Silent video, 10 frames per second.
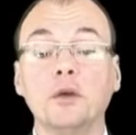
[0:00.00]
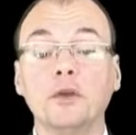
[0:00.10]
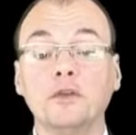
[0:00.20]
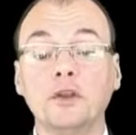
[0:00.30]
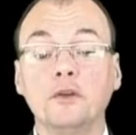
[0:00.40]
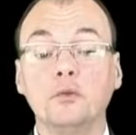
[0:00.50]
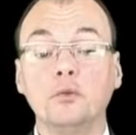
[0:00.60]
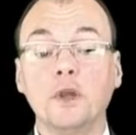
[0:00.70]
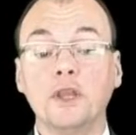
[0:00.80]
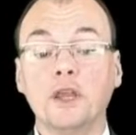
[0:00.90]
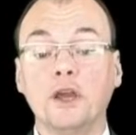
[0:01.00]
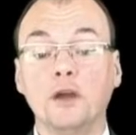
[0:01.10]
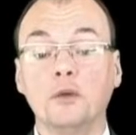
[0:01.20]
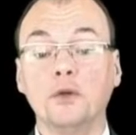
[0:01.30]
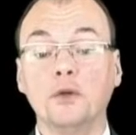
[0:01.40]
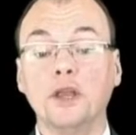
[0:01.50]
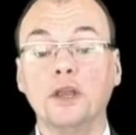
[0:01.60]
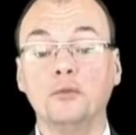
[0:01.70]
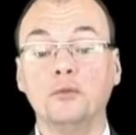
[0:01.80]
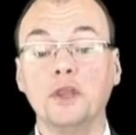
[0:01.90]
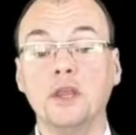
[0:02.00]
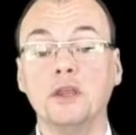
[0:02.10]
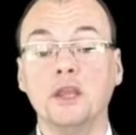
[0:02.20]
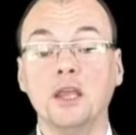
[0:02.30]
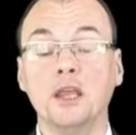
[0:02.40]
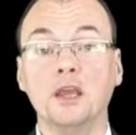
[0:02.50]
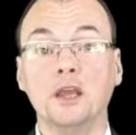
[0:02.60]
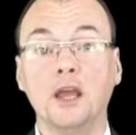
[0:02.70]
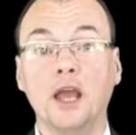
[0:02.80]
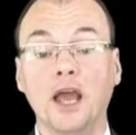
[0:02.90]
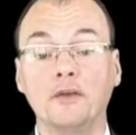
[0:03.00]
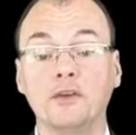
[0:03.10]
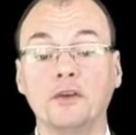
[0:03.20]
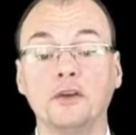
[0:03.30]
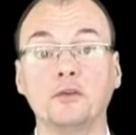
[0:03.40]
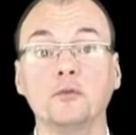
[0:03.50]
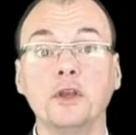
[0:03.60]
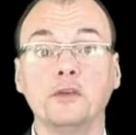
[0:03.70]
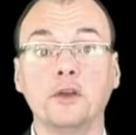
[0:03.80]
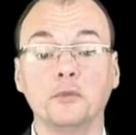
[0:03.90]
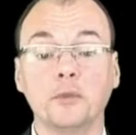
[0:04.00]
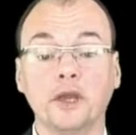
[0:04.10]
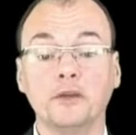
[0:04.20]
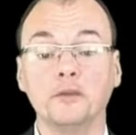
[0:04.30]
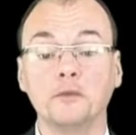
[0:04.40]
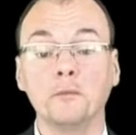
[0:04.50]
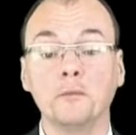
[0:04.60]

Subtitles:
but still when the cup is within the avatar's reaching space,